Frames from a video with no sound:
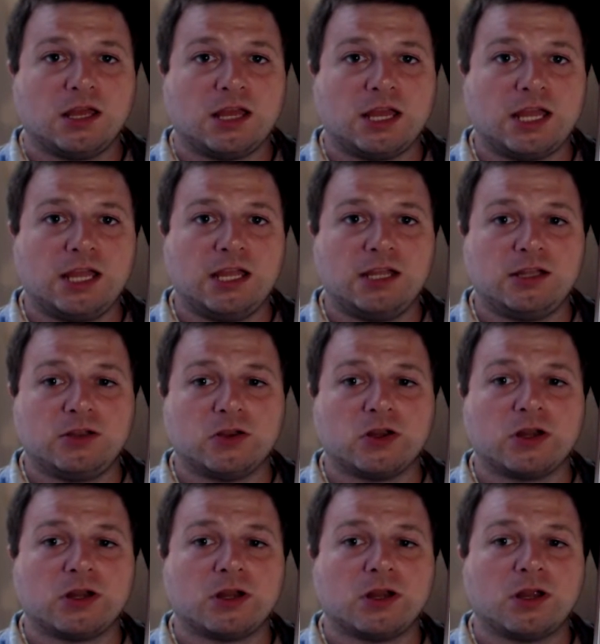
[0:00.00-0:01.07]

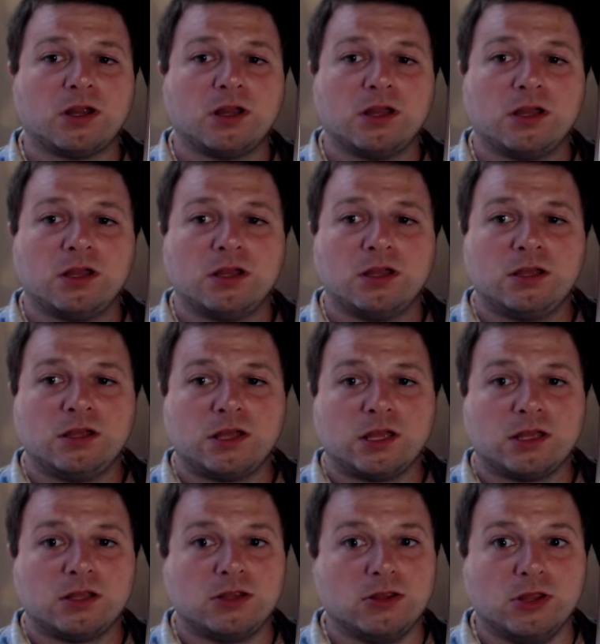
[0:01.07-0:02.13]
anger,
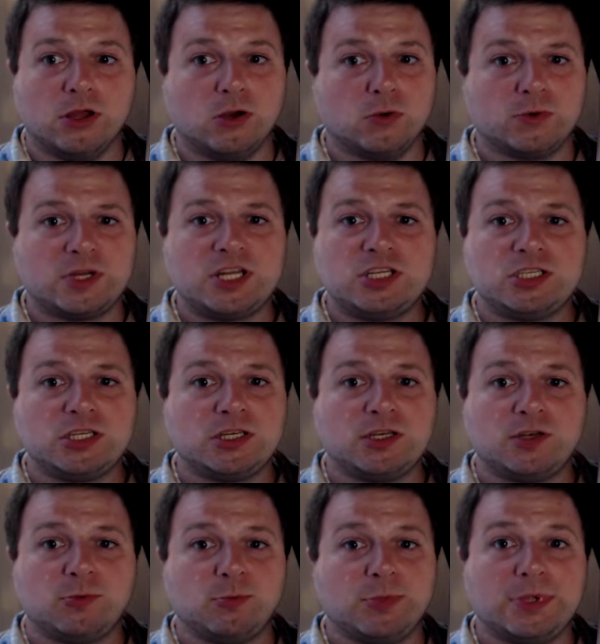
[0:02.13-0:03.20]
the
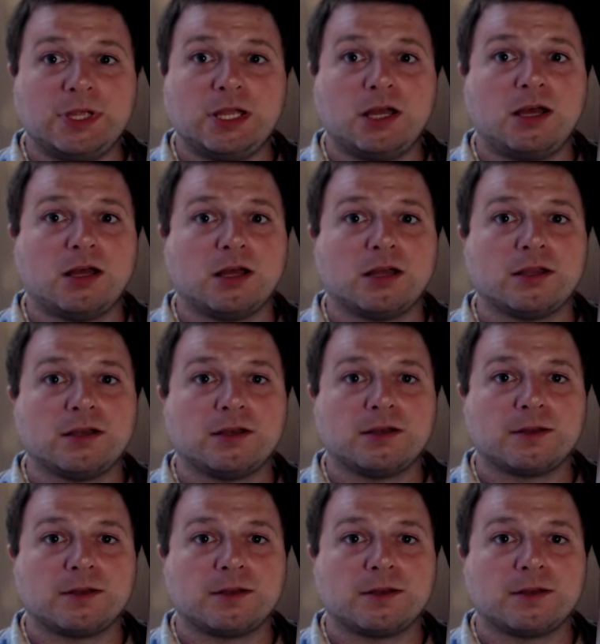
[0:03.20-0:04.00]
region beyond.